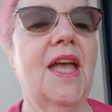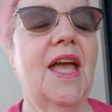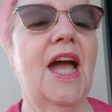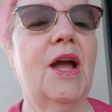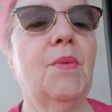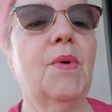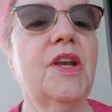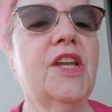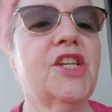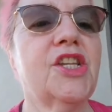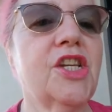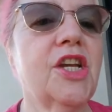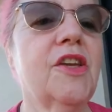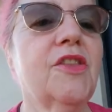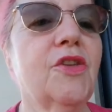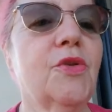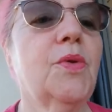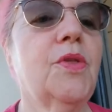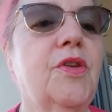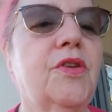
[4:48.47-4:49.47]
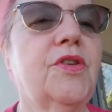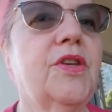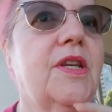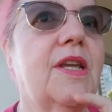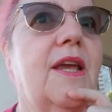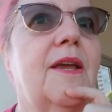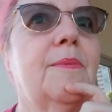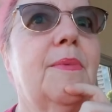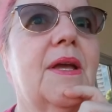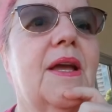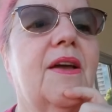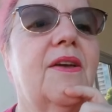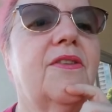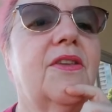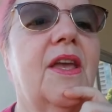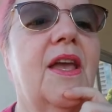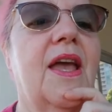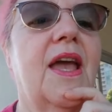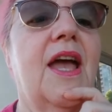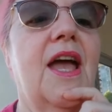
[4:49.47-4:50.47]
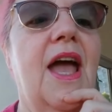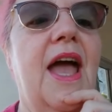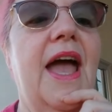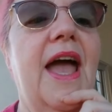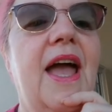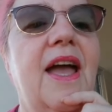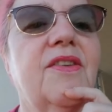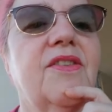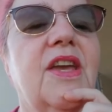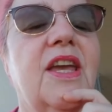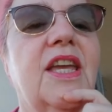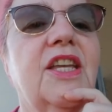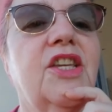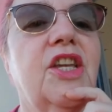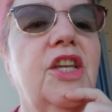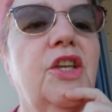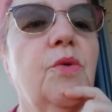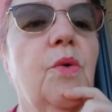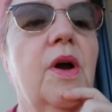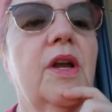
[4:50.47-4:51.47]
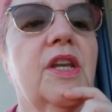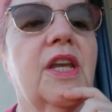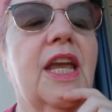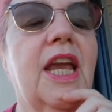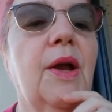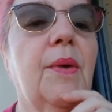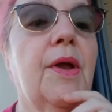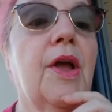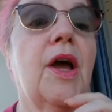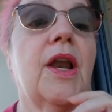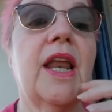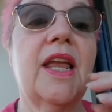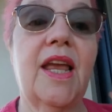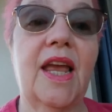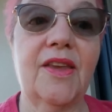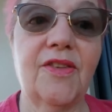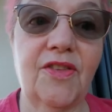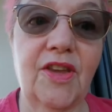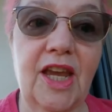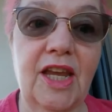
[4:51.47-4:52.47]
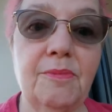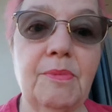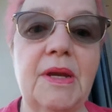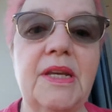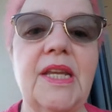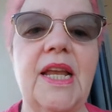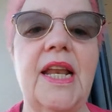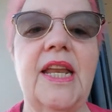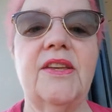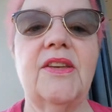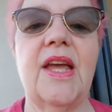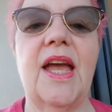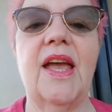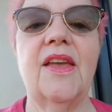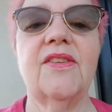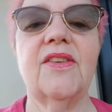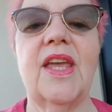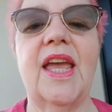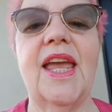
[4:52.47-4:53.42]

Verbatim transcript: I want to share this with you today, because as I continue on to carry on, like I said, my daily task.